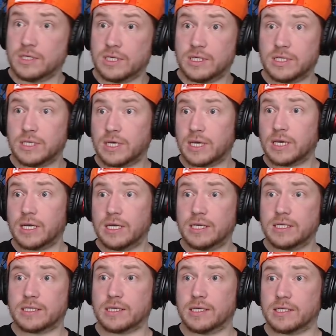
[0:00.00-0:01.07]
Yeah,
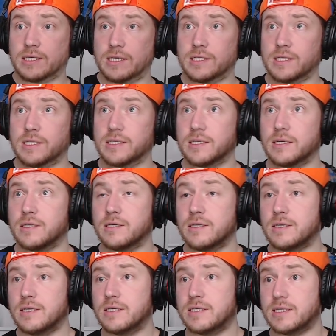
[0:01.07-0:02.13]

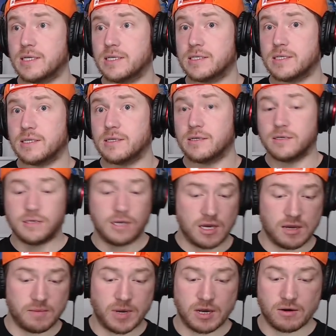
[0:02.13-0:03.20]
easy.
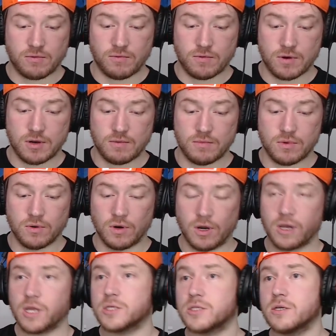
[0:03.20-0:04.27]
Back one more.
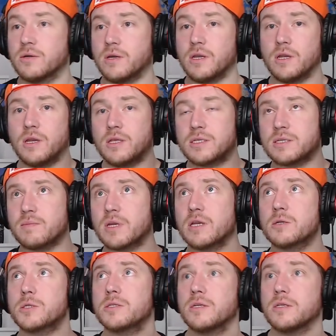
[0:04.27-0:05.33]
Okay, so there's something
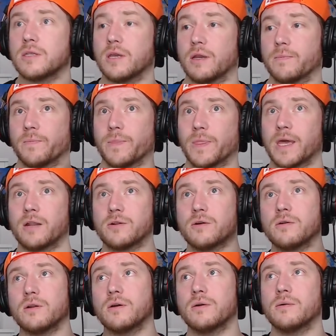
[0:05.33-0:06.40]
interesting there. And I
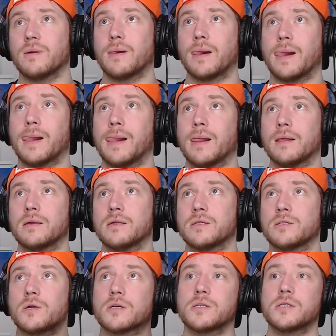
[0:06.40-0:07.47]
don't know,
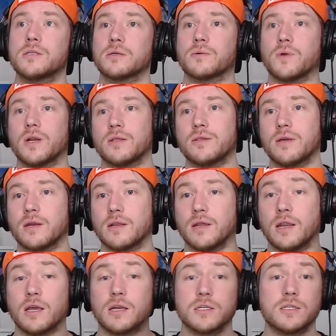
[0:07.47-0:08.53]
structure's a great thing.
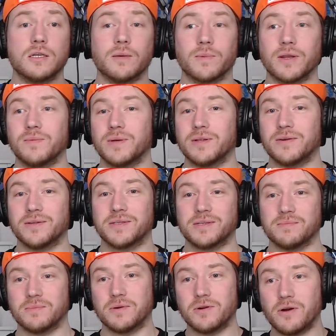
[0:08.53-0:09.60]
And actually, I'm going to be doing
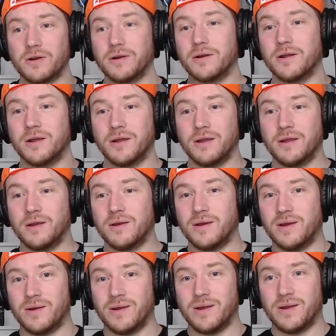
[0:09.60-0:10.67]
some
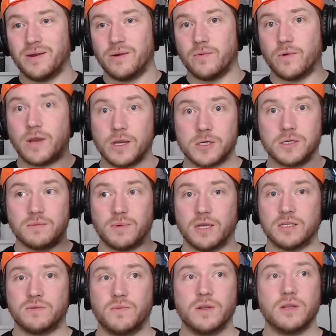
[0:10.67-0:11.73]

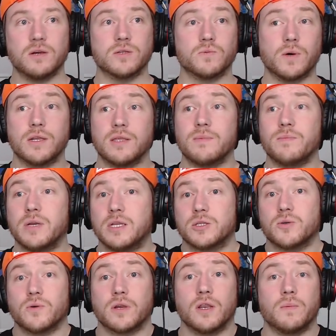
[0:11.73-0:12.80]
non-reaction-based videos. One of them being
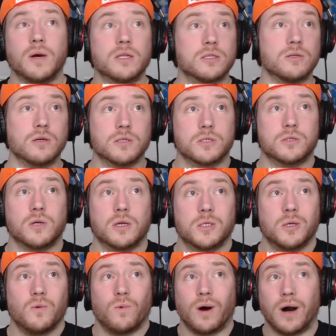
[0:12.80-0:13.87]
talking about song
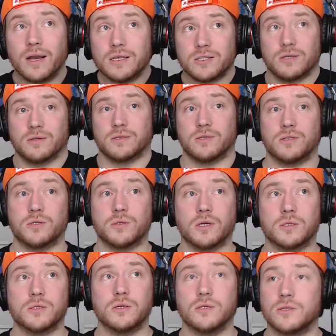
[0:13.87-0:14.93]
structure, why songs are
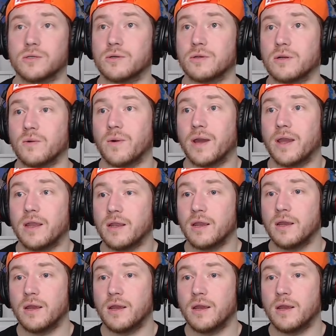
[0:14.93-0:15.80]
structured a certain way.